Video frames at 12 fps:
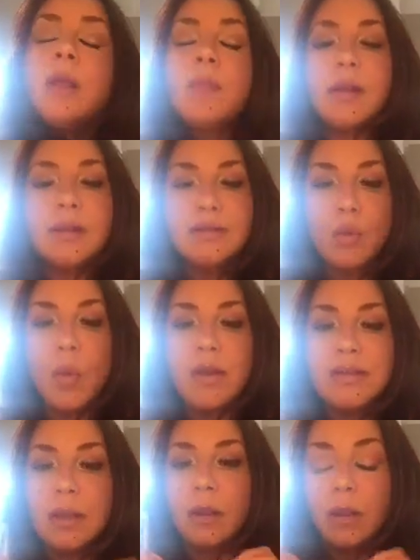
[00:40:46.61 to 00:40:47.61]
that is going
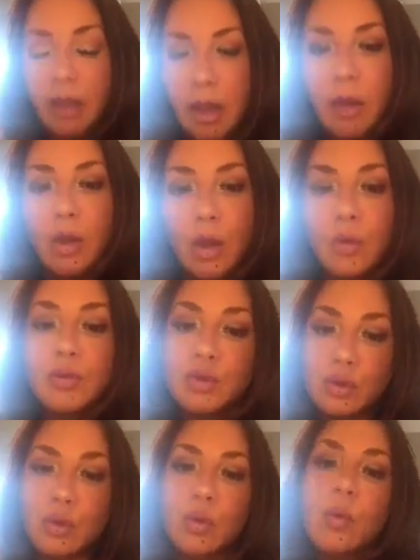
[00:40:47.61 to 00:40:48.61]
to lead you
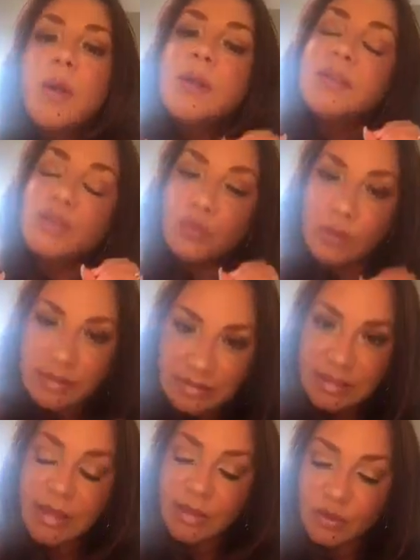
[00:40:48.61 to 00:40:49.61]
to
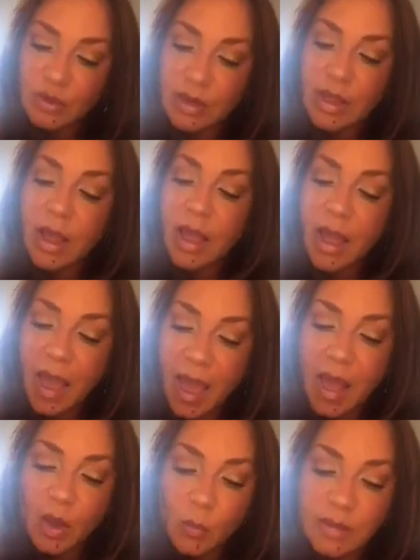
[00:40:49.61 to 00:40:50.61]
strategic
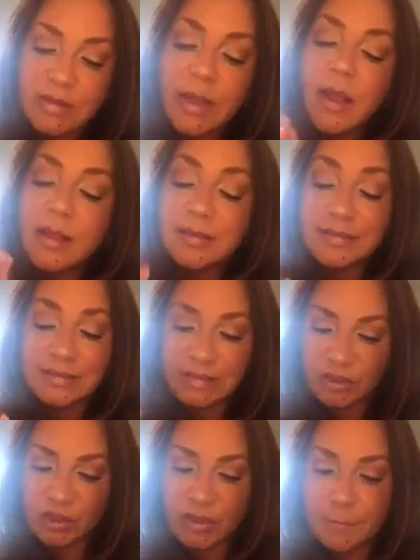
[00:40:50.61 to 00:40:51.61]

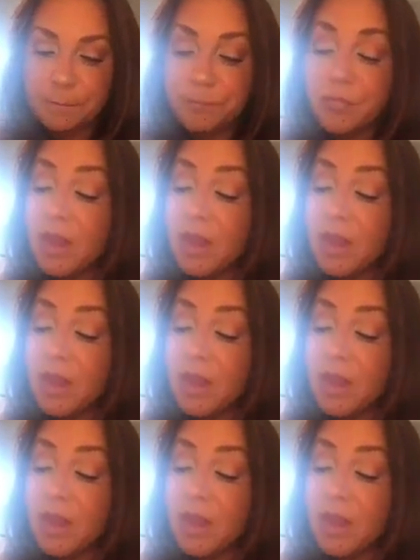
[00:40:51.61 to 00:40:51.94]
acquisition.